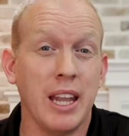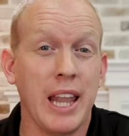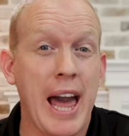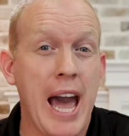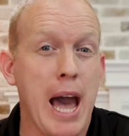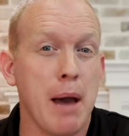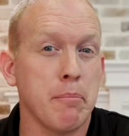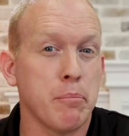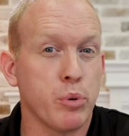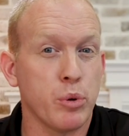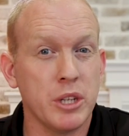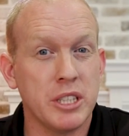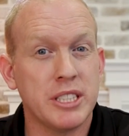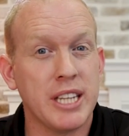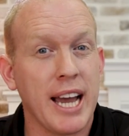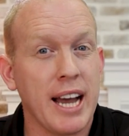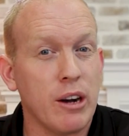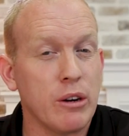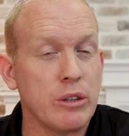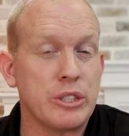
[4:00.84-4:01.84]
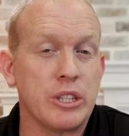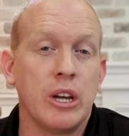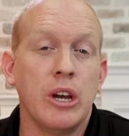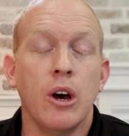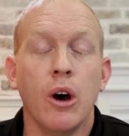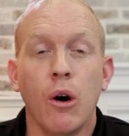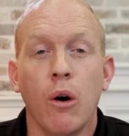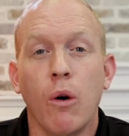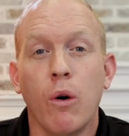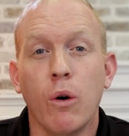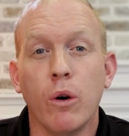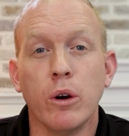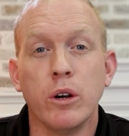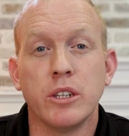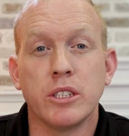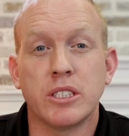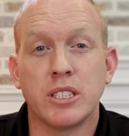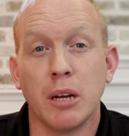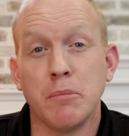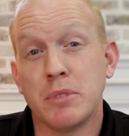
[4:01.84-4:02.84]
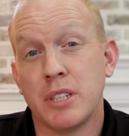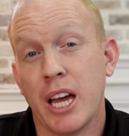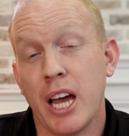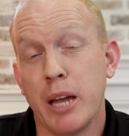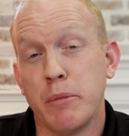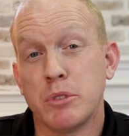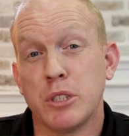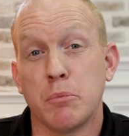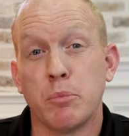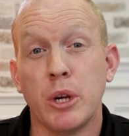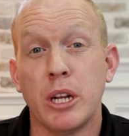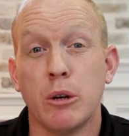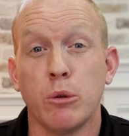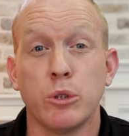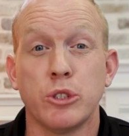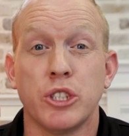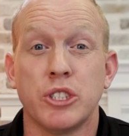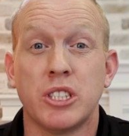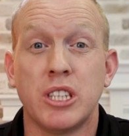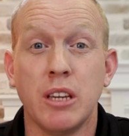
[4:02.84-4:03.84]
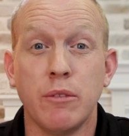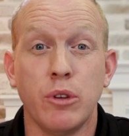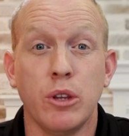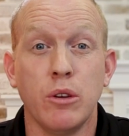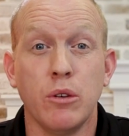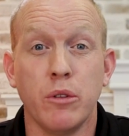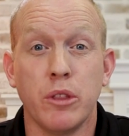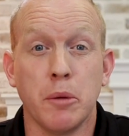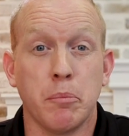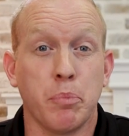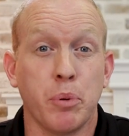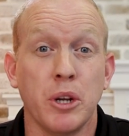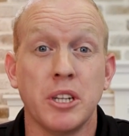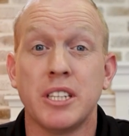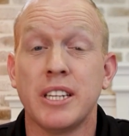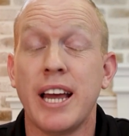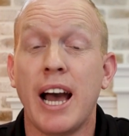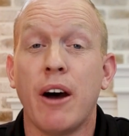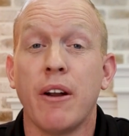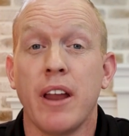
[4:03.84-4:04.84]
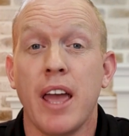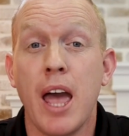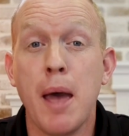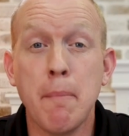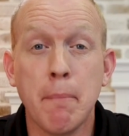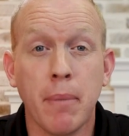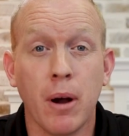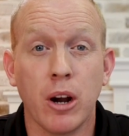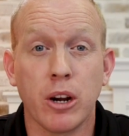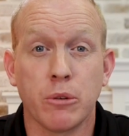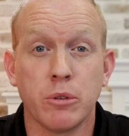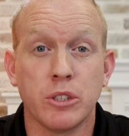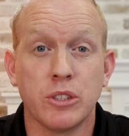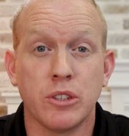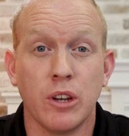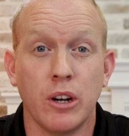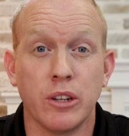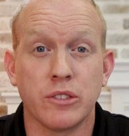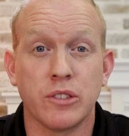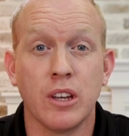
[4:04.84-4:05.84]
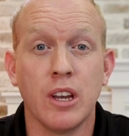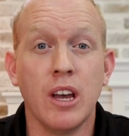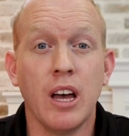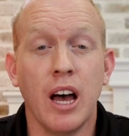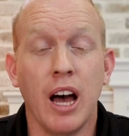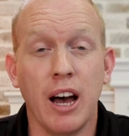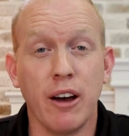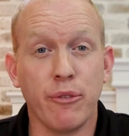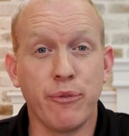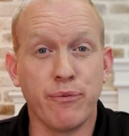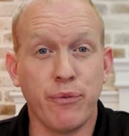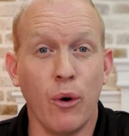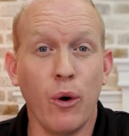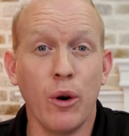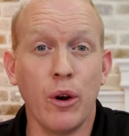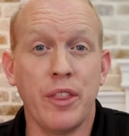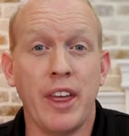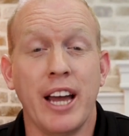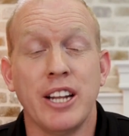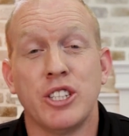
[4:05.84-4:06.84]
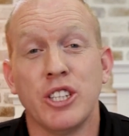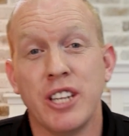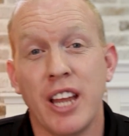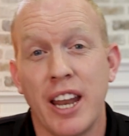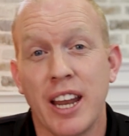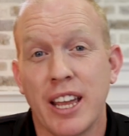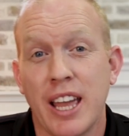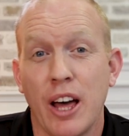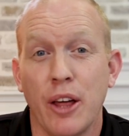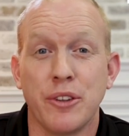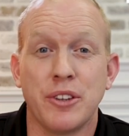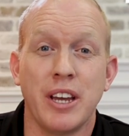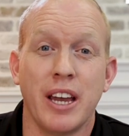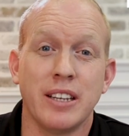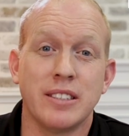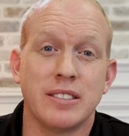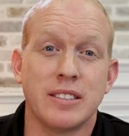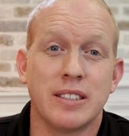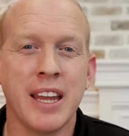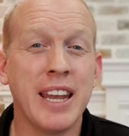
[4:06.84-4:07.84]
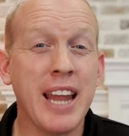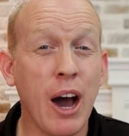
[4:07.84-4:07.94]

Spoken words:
a lab printout, or sometimes a breeder will just give you the printed out Embark results for that genetic health test.